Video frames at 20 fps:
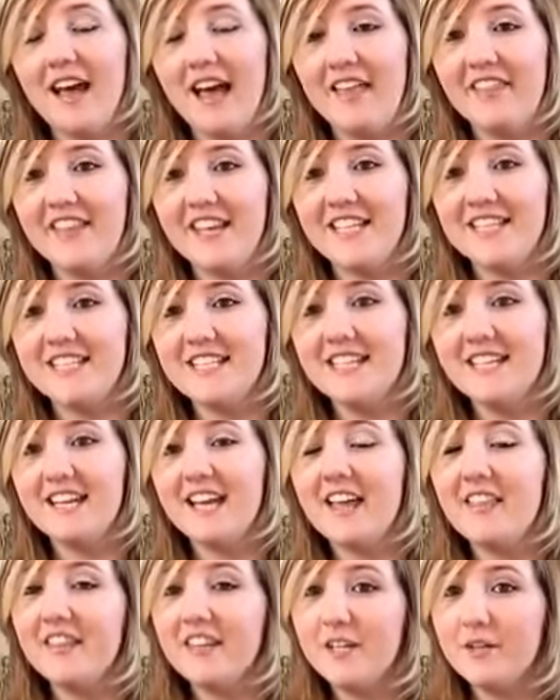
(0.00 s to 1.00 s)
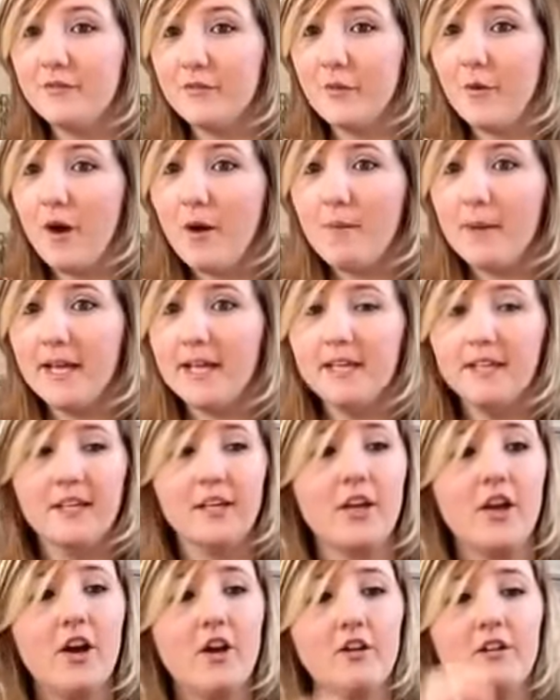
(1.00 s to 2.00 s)
And that's it. And then if you are making a
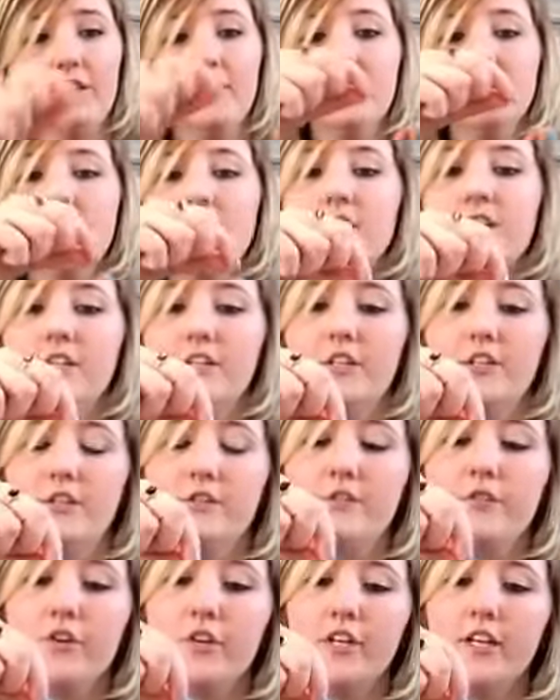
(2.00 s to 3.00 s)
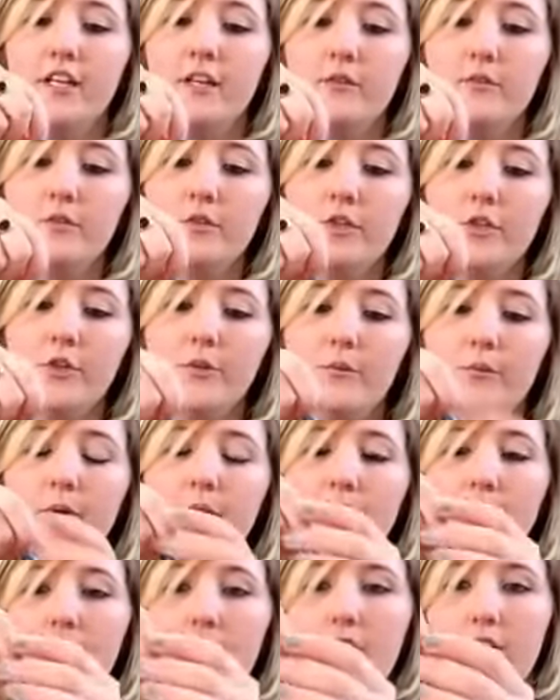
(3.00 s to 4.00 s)
garland, you've got your little loop
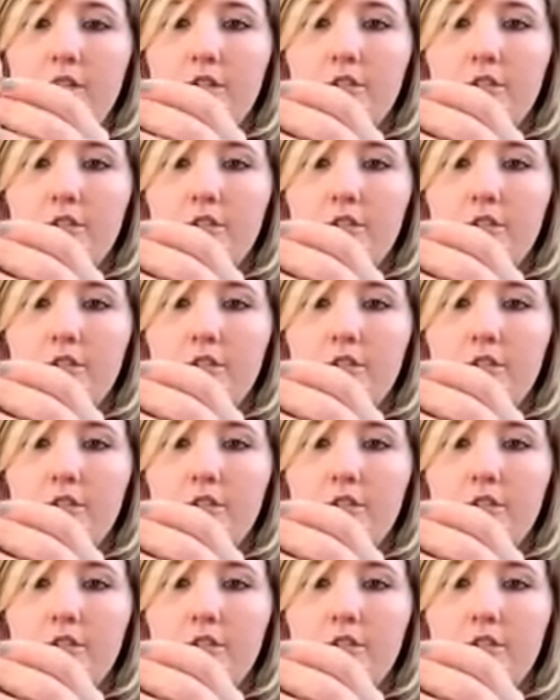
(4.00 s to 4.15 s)
at the